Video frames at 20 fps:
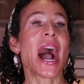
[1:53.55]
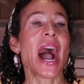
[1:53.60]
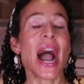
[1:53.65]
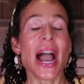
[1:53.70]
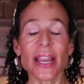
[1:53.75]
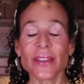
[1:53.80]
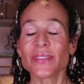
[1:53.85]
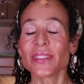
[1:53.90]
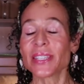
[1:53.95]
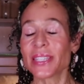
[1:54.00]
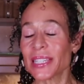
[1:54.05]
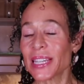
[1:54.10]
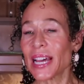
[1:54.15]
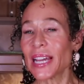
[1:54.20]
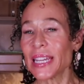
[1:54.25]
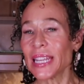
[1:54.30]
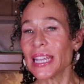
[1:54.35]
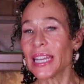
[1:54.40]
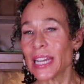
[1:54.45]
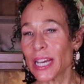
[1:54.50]
I've
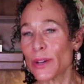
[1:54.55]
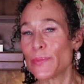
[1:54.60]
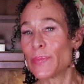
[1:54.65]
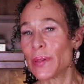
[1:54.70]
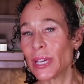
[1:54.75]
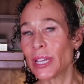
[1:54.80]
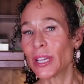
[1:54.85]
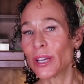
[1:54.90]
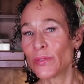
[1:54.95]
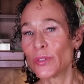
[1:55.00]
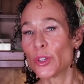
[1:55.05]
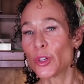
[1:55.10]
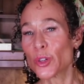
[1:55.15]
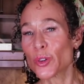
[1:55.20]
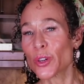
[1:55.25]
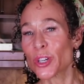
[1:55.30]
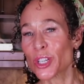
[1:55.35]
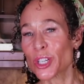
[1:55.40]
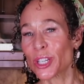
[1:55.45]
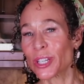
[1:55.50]
studied a bit of
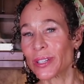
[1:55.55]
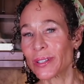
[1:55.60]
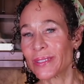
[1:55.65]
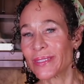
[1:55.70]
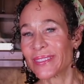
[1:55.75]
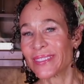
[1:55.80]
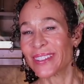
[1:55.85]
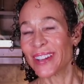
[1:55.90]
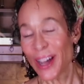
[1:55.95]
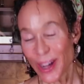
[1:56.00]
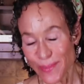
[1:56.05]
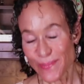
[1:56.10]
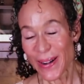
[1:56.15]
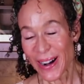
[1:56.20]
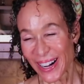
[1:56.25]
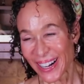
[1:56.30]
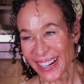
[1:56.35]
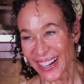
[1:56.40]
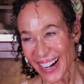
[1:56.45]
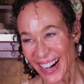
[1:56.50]
nutrition
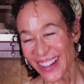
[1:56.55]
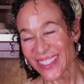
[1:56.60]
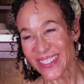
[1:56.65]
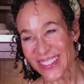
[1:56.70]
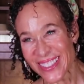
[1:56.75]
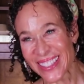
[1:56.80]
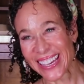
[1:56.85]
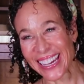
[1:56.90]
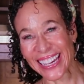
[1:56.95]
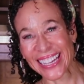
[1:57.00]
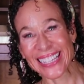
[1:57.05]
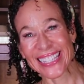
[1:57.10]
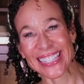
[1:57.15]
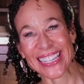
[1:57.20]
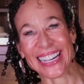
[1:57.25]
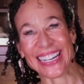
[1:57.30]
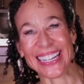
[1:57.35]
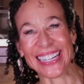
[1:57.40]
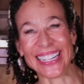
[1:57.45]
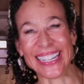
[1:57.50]
among other things.